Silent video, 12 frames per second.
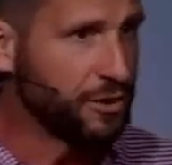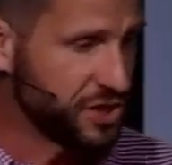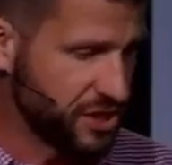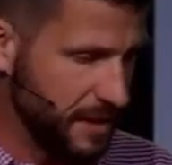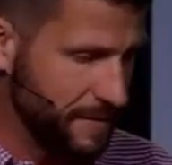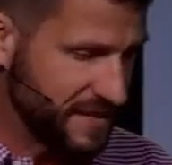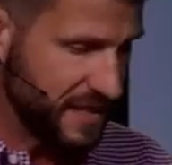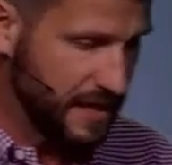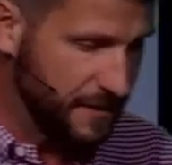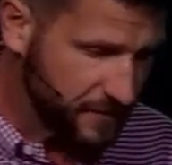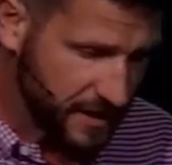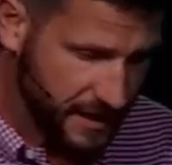which is going to be
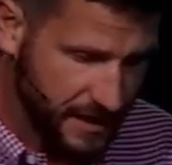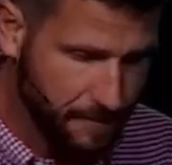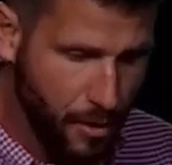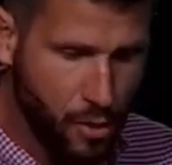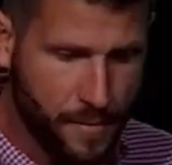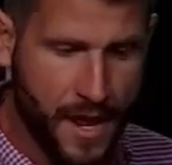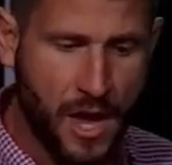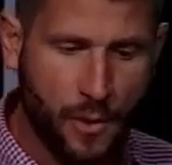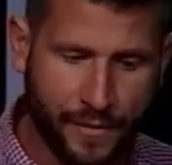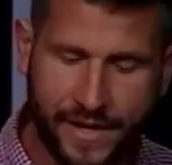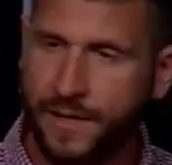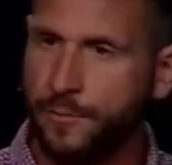significant in a moment
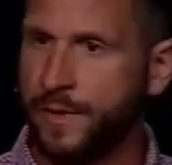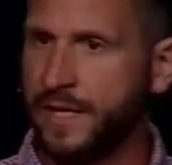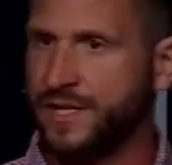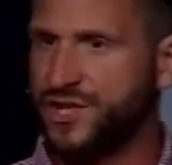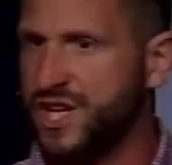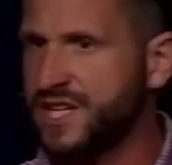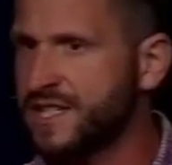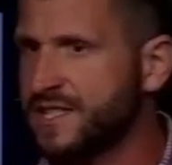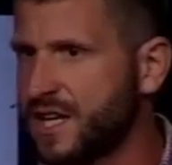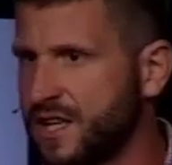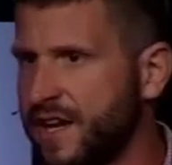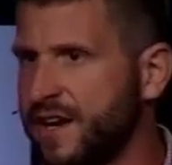when
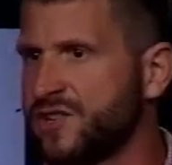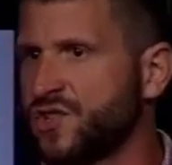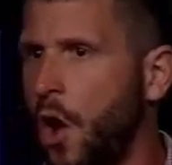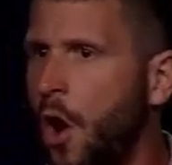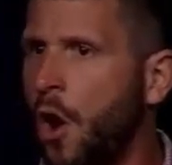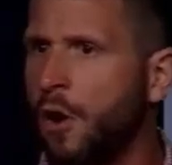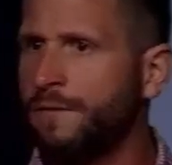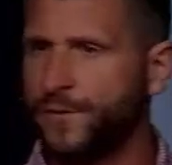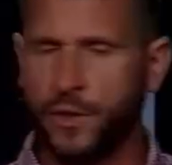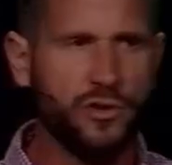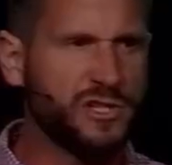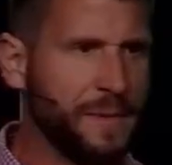Jesus declares all
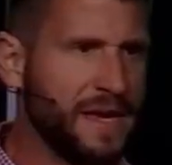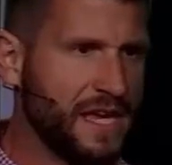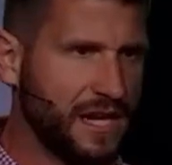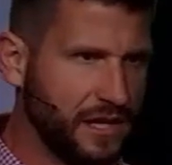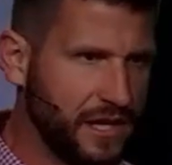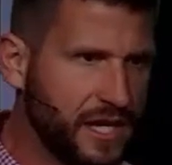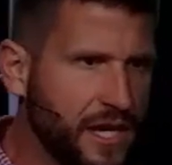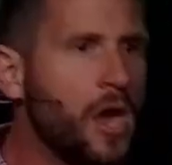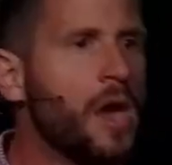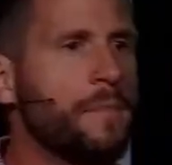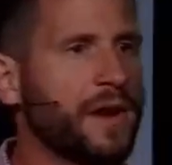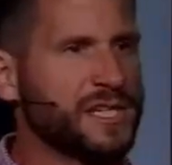foods being clean,